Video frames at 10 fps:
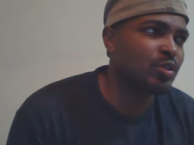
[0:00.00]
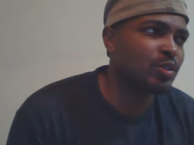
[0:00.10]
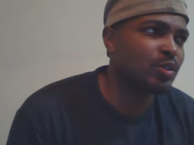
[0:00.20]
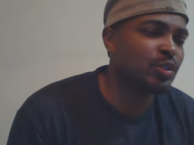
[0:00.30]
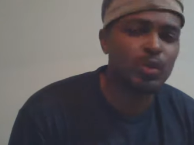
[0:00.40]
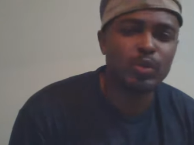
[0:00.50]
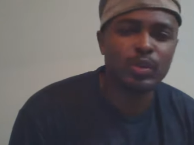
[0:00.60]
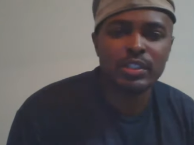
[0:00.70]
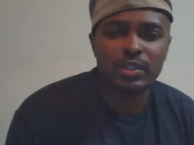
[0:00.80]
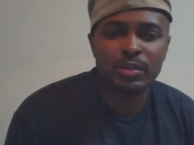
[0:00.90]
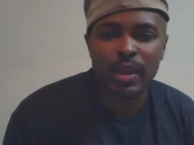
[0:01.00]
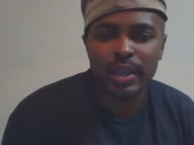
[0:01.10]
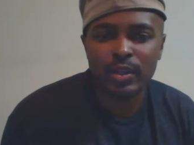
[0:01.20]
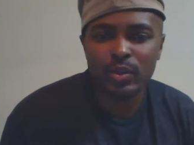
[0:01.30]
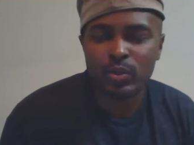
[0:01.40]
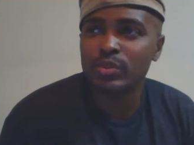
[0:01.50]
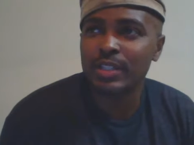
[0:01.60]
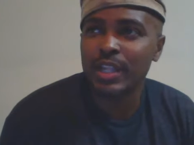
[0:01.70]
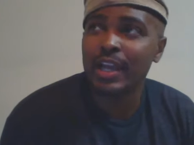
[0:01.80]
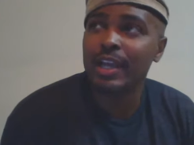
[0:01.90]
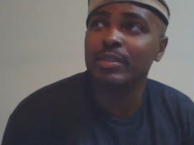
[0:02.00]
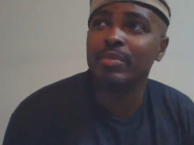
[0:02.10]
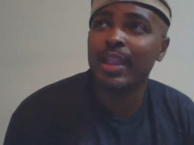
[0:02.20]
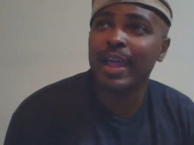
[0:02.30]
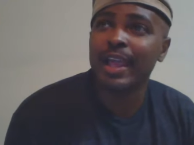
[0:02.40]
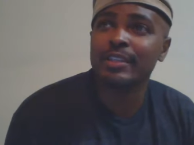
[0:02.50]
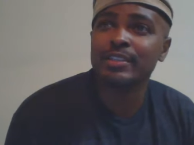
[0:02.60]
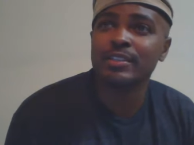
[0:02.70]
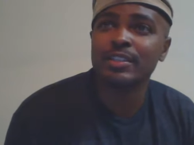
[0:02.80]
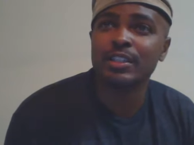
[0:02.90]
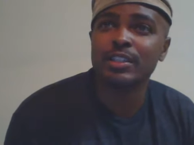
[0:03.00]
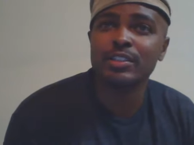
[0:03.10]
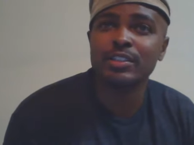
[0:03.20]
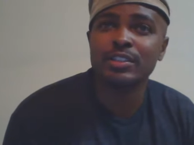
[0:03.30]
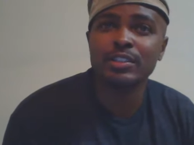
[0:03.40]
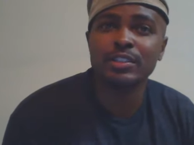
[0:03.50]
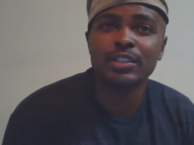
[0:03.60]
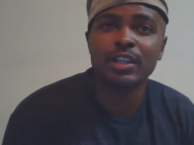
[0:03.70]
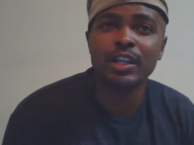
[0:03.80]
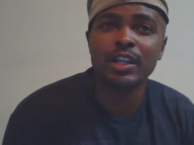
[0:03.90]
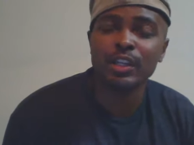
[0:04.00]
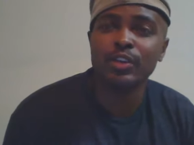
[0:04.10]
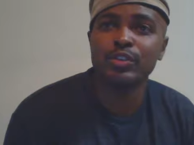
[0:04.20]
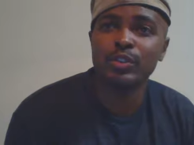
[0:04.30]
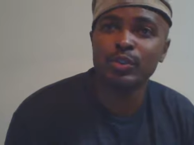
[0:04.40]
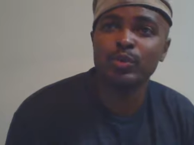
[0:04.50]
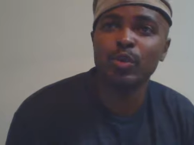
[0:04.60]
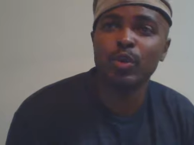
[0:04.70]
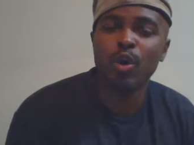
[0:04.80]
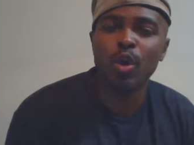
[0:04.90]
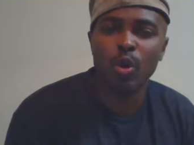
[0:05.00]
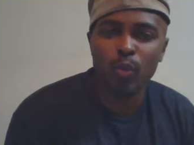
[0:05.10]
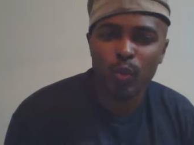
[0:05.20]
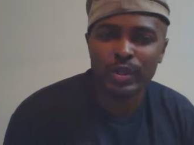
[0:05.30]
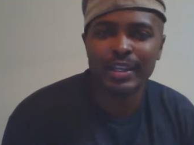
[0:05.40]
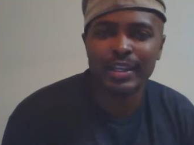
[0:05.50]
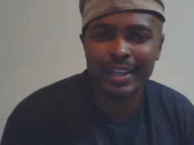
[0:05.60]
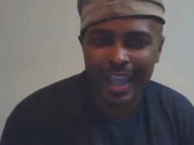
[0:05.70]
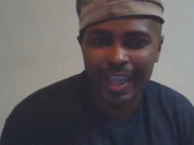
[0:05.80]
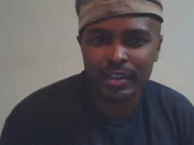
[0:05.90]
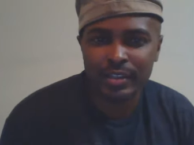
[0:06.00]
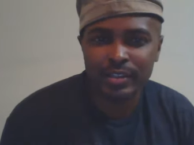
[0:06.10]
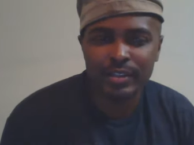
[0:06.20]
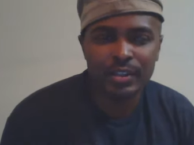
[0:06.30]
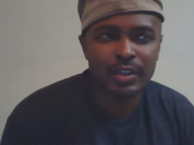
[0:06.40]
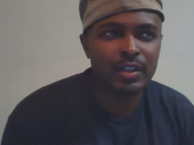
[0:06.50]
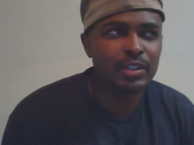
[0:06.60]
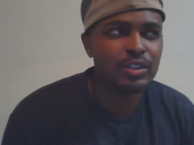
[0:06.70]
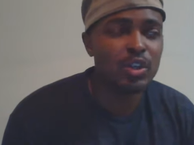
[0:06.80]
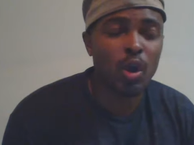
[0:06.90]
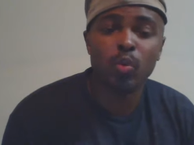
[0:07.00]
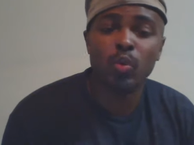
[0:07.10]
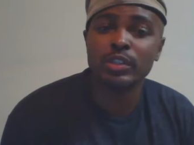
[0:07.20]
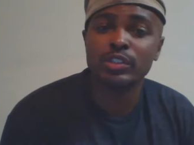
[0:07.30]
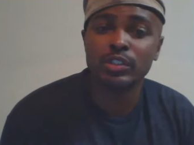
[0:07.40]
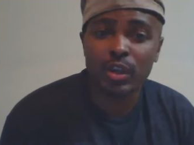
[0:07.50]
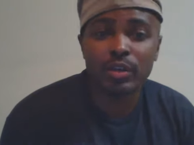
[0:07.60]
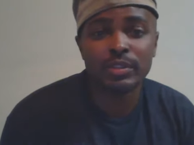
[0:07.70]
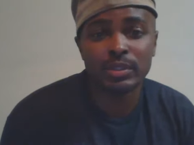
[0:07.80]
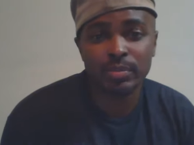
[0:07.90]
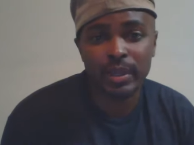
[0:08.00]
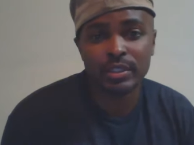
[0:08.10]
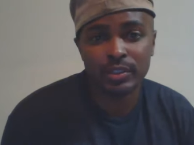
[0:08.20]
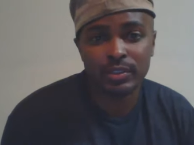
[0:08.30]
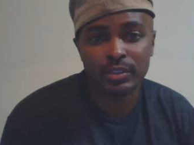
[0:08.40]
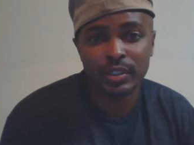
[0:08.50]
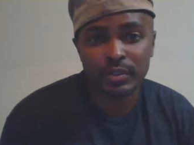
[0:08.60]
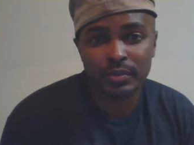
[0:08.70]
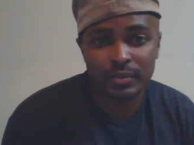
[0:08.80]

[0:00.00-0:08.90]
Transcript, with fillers: So you need somebody who's non-black to to clear you on when to not to, or when to start respecting yourself.